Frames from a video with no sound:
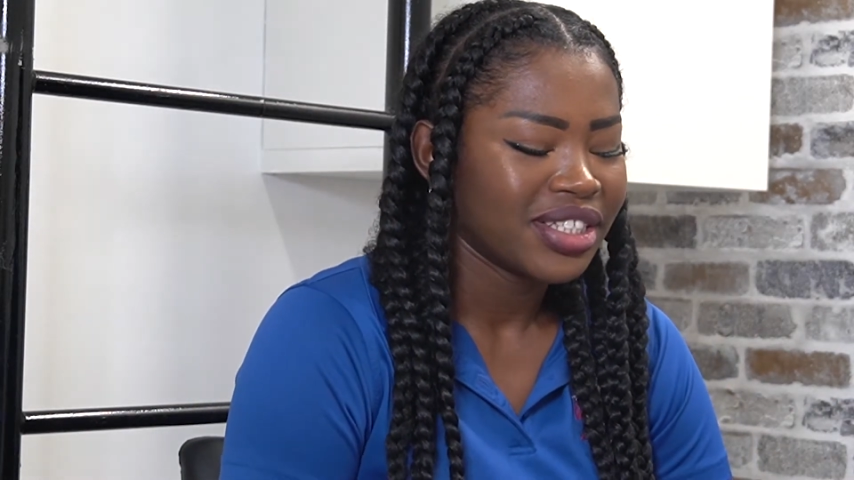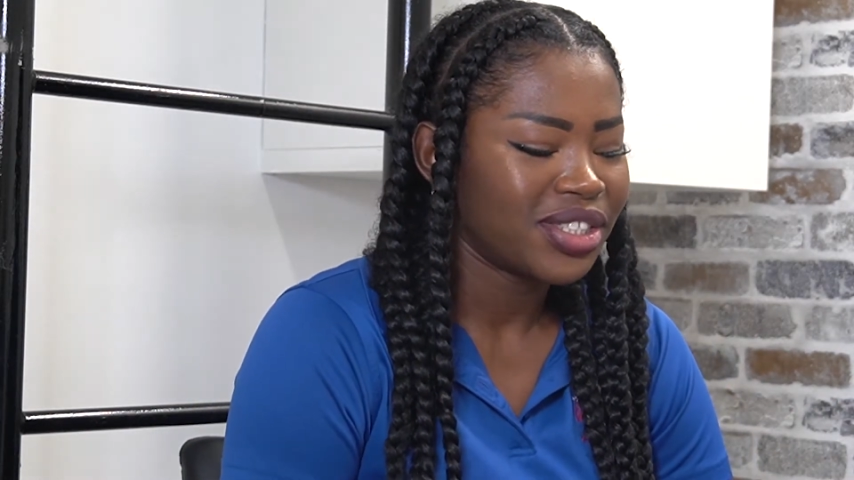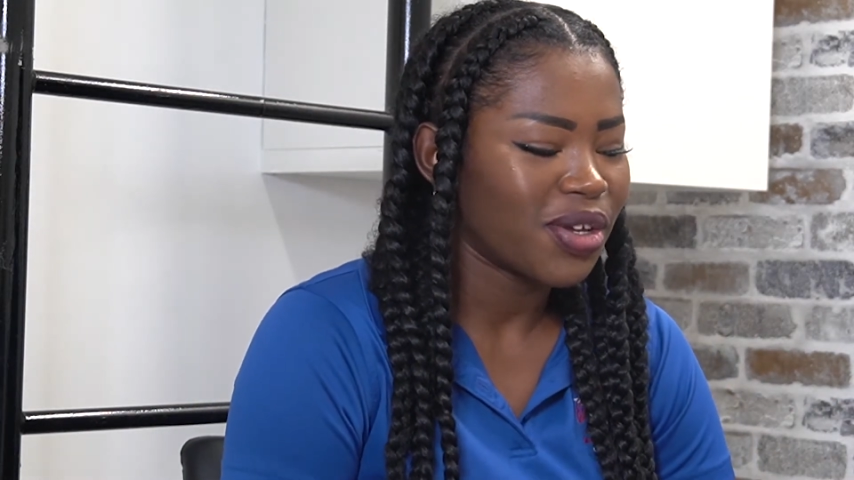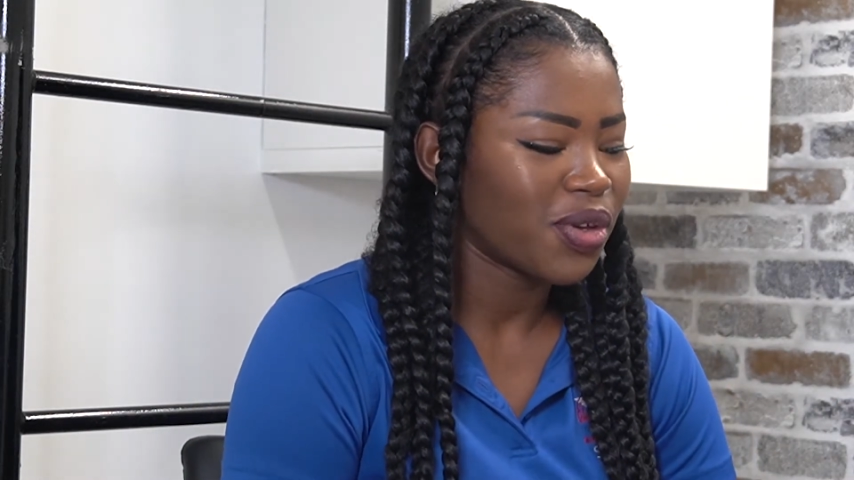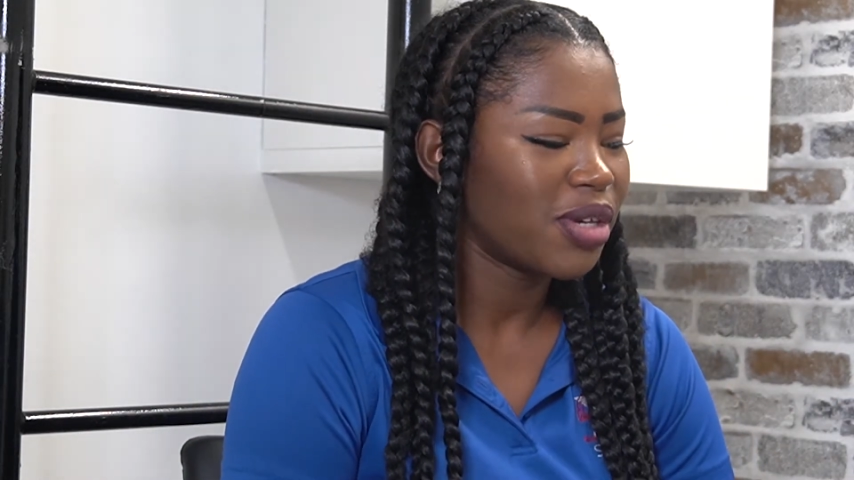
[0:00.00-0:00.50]

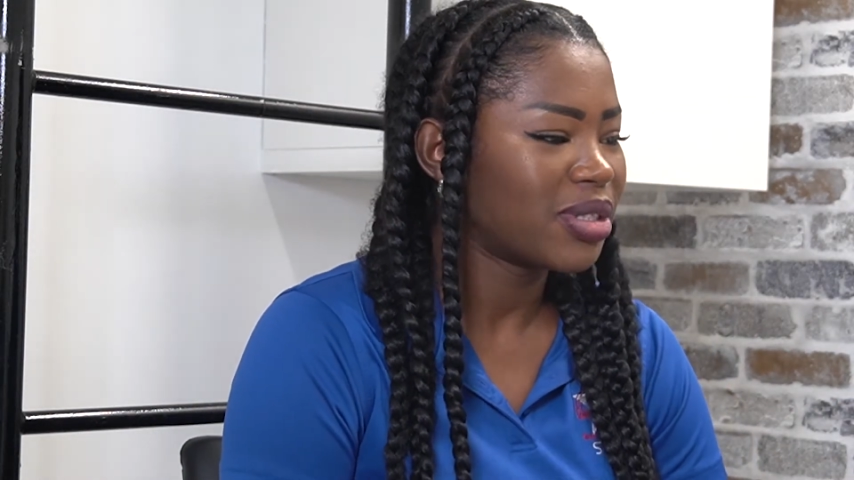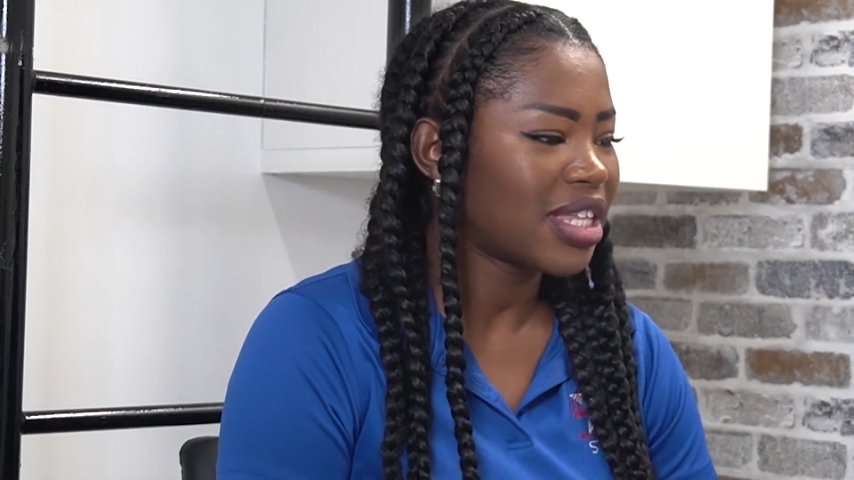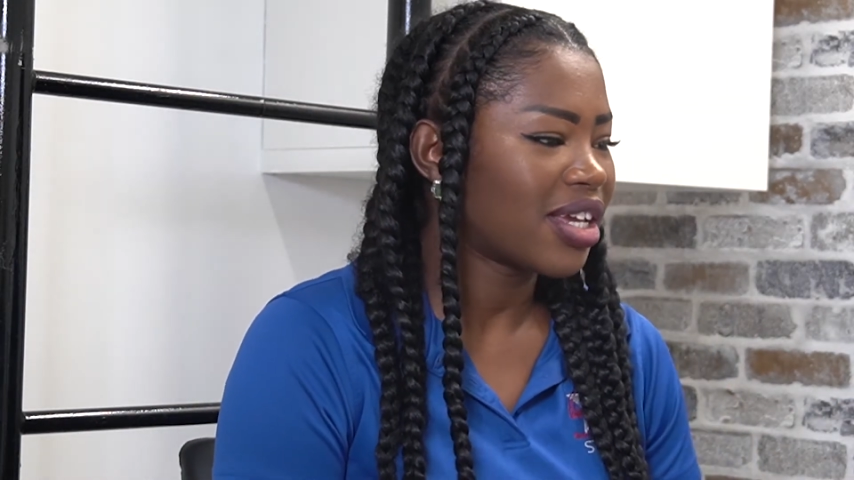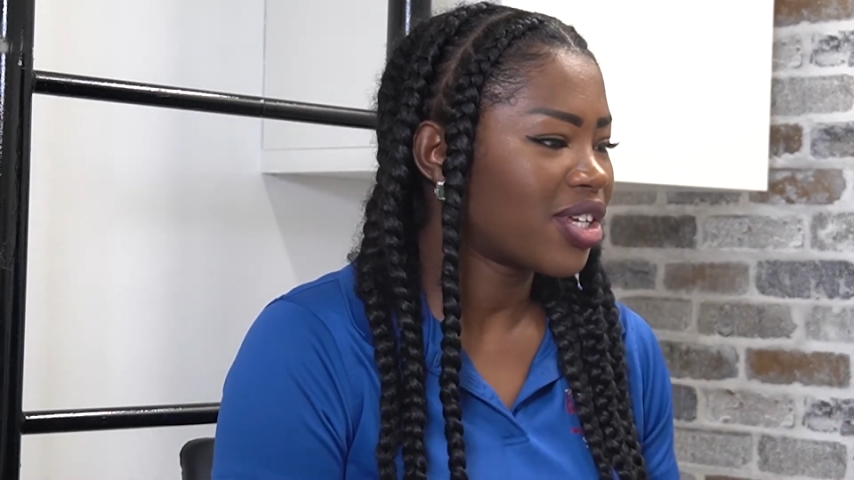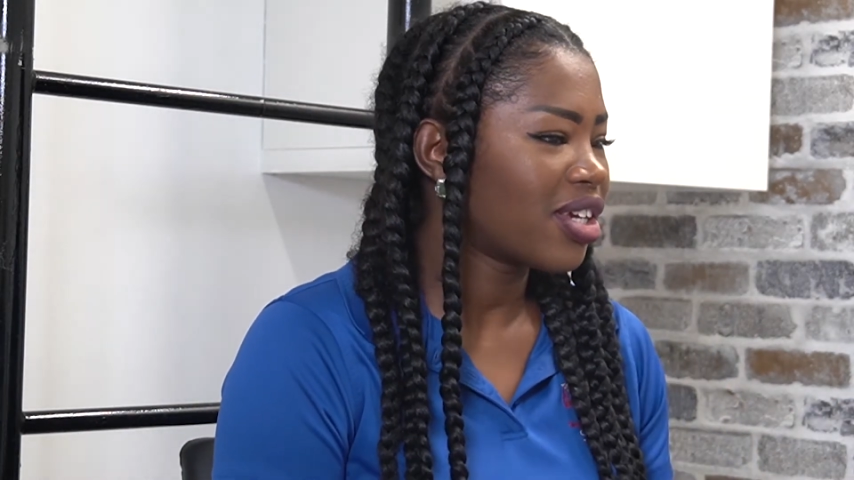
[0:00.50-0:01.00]
So he was
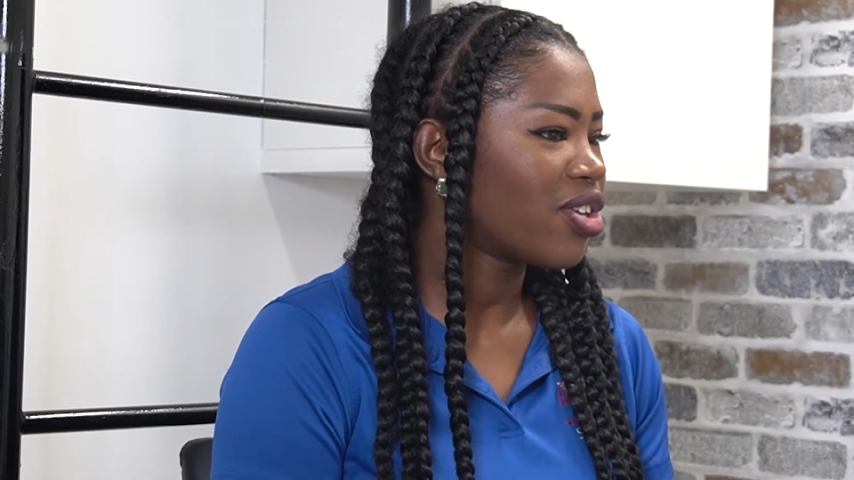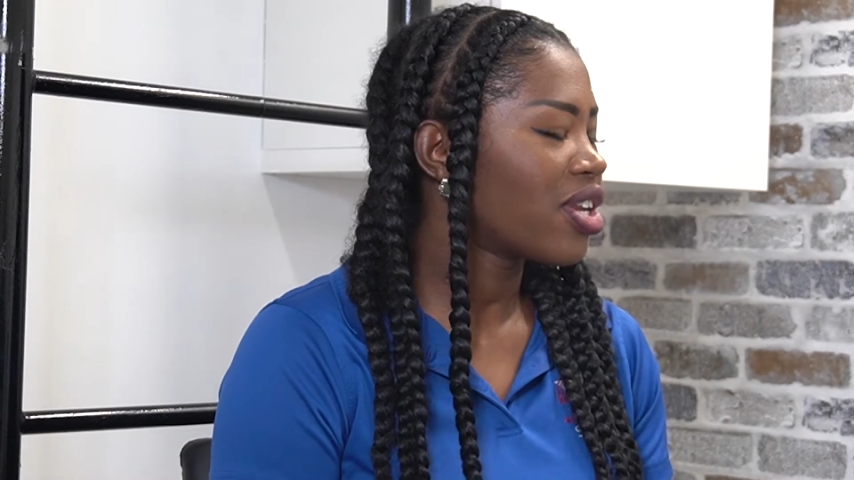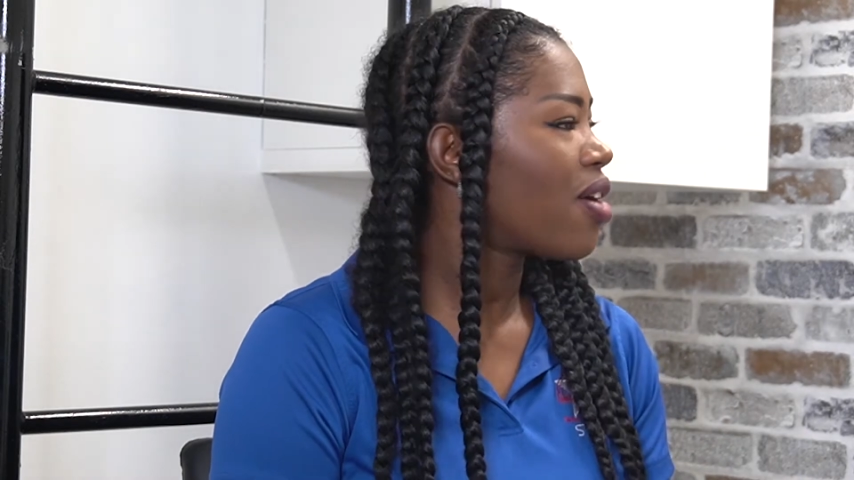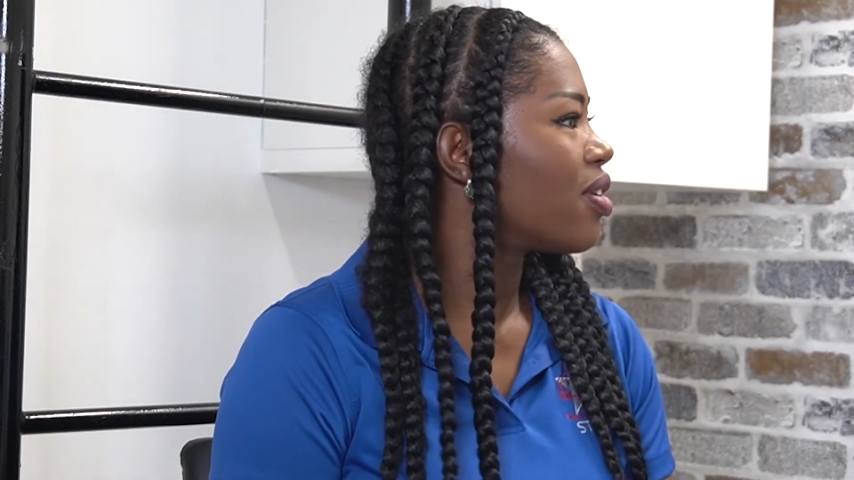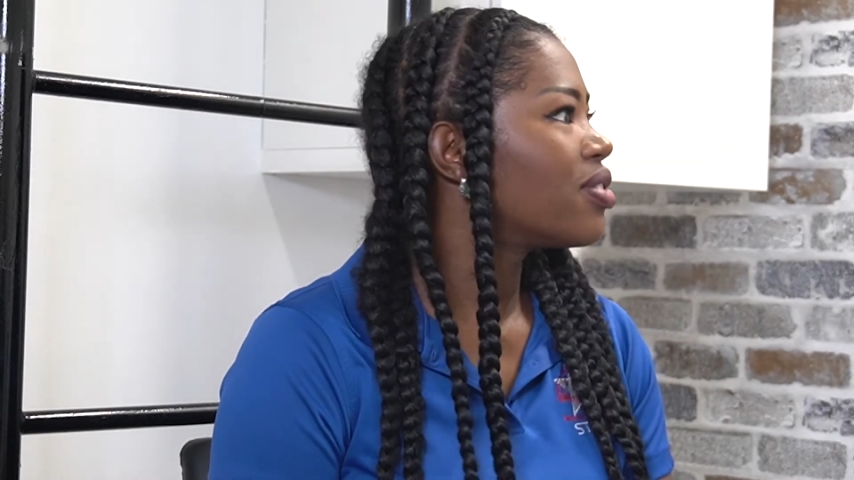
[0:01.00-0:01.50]
like, cut it out.